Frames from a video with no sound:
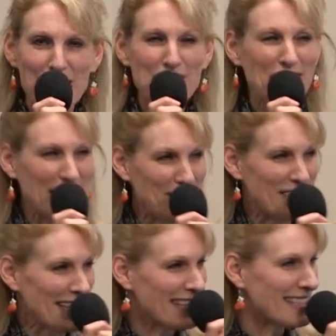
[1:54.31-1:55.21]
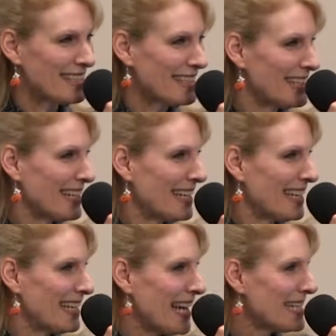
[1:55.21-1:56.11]
Forgiveness.
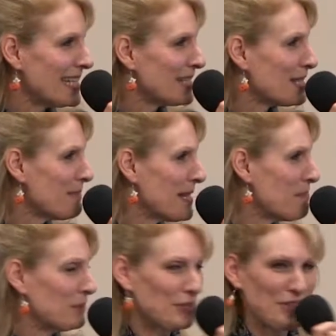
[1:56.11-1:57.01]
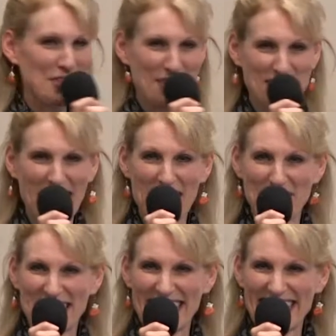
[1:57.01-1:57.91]
That tends to be the booger
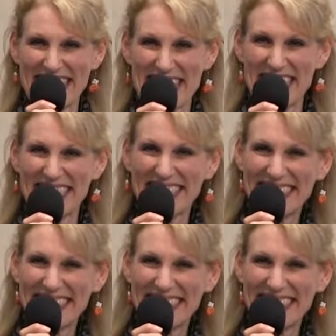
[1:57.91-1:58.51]
sometimes, doesn't it?